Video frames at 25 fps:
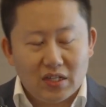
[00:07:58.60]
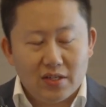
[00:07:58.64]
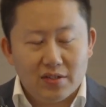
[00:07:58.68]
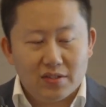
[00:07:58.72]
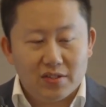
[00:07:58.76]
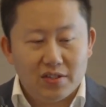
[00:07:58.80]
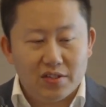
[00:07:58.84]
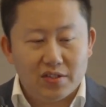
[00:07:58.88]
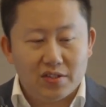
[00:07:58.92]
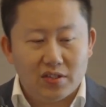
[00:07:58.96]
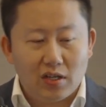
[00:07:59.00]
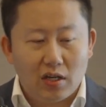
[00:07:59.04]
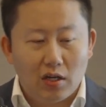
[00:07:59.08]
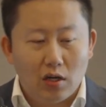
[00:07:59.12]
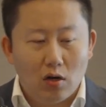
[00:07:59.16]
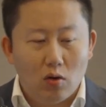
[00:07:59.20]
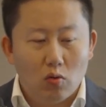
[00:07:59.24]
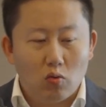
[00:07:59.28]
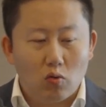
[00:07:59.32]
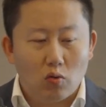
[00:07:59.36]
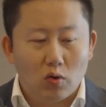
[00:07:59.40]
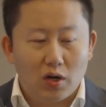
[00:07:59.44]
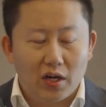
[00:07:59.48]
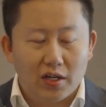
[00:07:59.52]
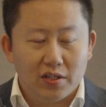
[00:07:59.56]
this
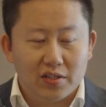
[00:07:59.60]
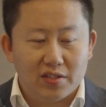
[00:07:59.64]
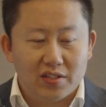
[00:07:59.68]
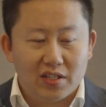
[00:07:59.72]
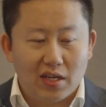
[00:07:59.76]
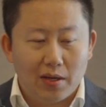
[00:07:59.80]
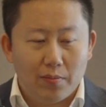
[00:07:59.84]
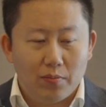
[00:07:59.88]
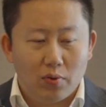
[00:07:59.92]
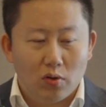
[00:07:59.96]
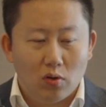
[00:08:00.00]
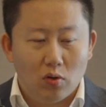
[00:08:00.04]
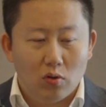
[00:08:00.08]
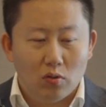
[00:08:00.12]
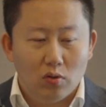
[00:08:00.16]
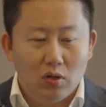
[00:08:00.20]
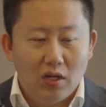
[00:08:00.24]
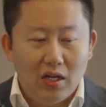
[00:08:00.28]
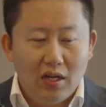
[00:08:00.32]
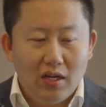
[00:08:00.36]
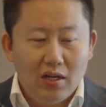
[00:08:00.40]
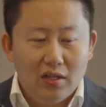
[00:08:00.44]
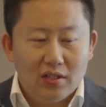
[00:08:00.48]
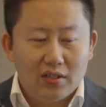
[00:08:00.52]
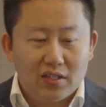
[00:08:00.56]
low-grade sample
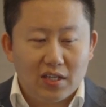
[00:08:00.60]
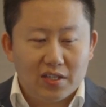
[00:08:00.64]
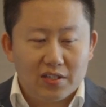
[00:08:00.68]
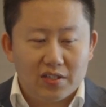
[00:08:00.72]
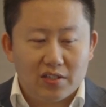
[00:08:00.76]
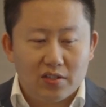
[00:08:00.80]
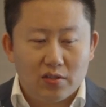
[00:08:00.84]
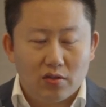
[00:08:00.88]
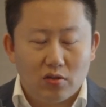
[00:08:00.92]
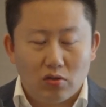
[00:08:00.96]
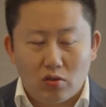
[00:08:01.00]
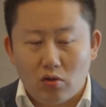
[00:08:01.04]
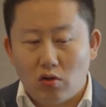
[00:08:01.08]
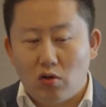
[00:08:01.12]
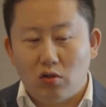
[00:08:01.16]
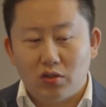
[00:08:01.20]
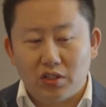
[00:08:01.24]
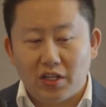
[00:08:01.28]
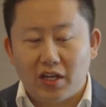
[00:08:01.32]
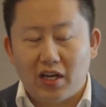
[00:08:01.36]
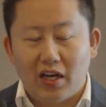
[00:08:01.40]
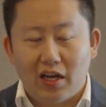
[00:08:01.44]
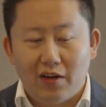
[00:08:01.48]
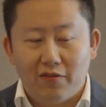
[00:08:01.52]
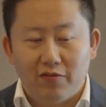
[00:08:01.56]
does not
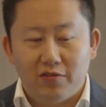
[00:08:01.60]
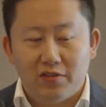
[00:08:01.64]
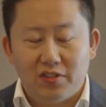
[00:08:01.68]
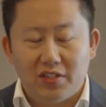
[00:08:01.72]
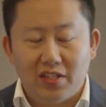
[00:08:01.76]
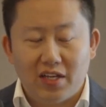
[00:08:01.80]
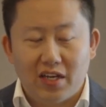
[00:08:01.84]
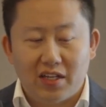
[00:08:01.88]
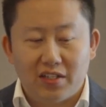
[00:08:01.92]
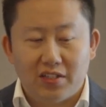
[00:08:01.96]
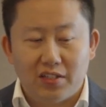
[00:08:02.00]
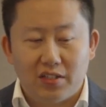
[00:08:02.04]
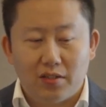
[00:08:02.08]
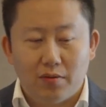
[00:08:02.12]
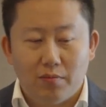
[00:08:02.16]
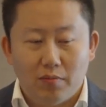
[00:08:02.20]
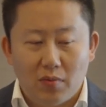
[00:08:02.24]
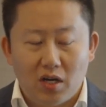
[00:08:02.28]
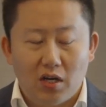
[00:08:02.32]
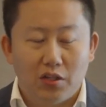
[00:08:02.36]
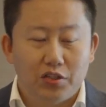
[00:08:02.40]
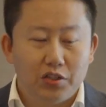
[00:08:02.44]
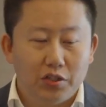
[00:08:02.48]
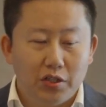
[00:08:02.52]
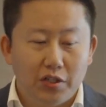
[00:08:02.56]
have that
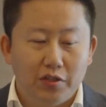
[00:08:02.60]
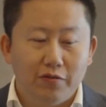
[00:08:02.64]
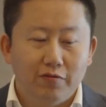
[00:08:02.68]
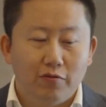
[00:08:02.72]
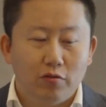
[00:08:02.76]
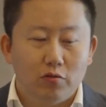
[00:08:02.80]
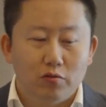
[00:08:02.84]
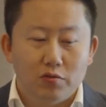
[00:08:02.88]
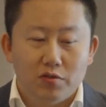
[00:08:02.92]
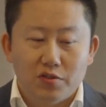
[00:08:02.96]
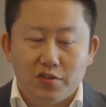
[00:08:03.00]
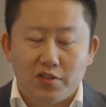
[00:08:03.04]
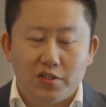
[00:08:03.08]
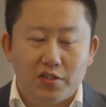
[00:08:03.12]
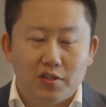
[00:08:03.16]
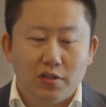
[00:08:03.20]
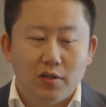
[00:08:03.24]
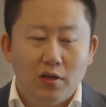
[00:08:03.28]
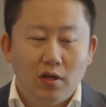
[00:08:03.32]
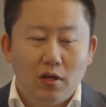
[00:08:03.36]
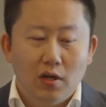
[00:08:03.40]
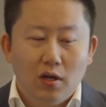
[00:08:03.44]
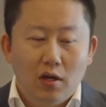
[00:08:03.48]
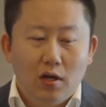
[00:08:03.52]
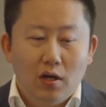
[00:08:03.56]
much influence.
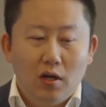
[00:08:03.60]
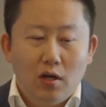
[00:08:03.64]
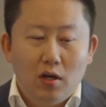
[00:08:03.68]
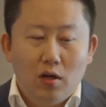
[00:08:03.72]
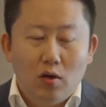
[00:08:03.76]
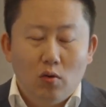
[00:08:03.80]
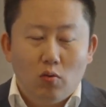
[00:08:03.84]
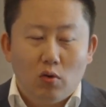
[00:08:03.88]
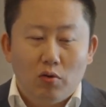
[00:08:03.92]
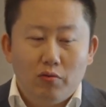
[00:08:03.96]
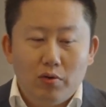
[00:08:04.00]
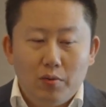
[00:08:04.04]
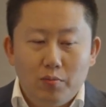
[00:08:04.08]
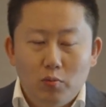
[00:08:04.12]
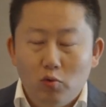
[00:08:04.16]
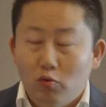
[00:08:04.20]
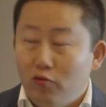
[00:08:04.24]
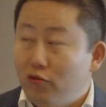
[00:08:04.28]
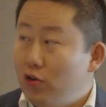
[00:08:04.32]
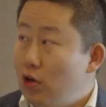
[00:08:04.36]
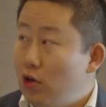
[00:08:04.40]
When we move